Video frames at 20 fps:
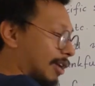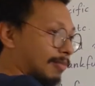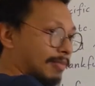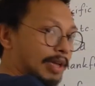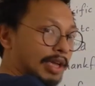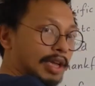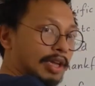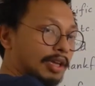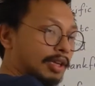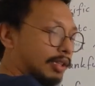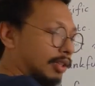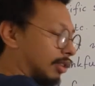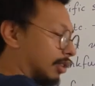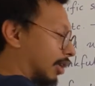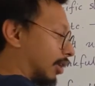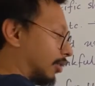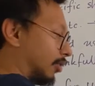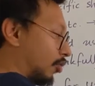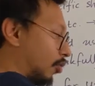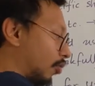being
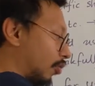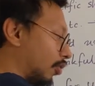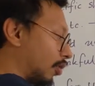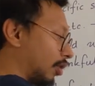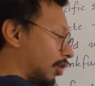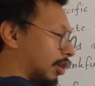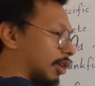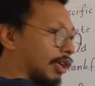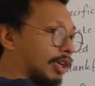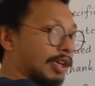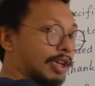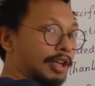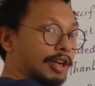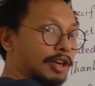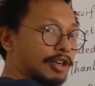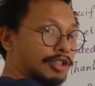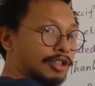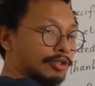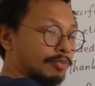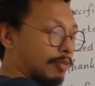the total
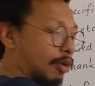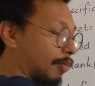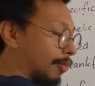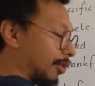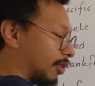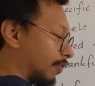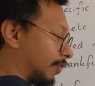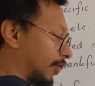moment